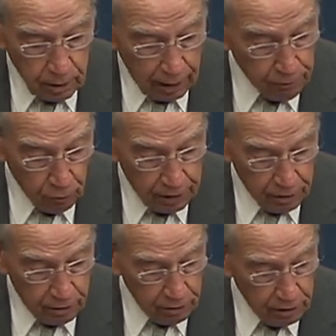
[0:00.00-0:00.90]
I've
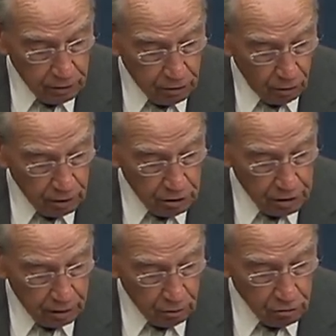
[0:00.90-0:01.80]
written to the Attorney
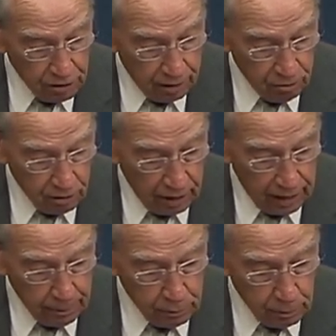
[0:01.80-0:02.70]
General several
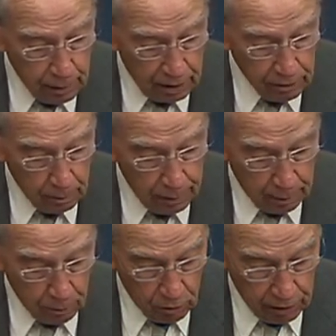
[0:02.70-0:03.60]
times about the
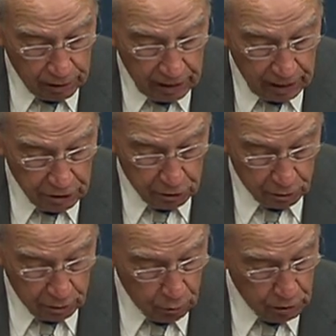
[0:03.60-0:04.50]
memo that he
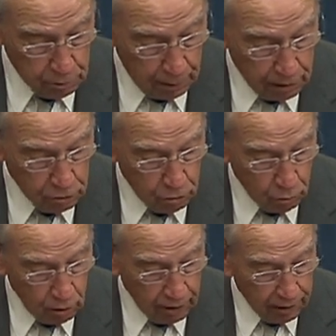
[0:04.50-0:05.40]
issued in response to
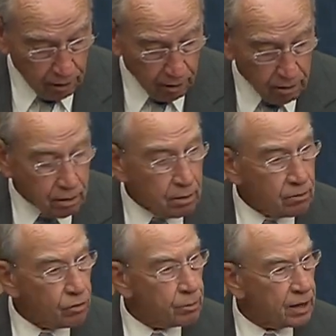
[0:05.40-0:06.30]
a letter
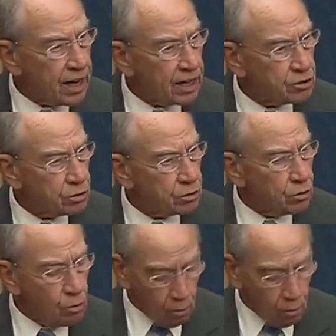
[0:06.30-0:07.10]
from the National School